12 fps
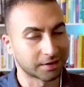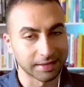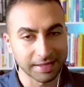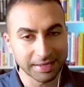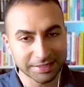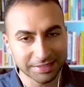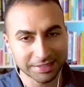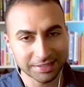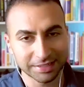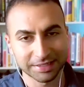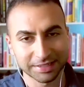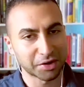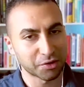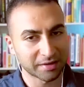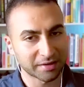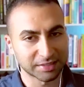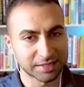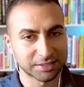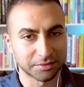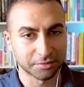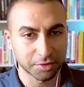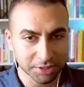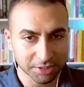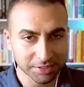they're lazy. They don't have a sense
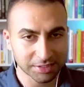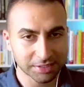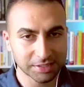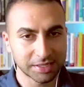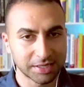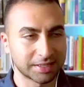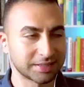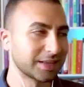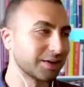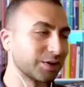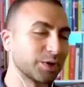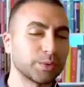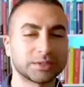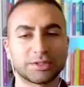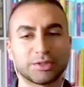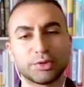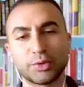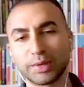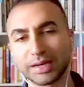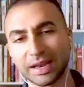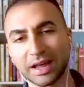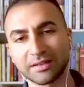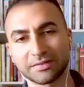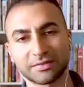of urgency. They don't know what to do
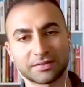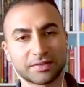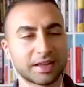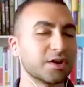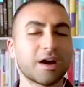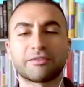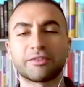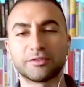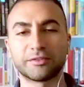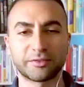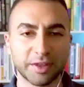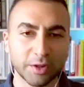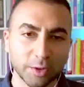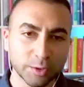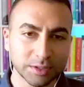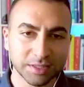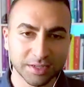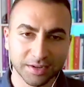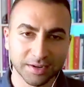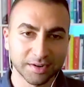in life. They're not fulfilled.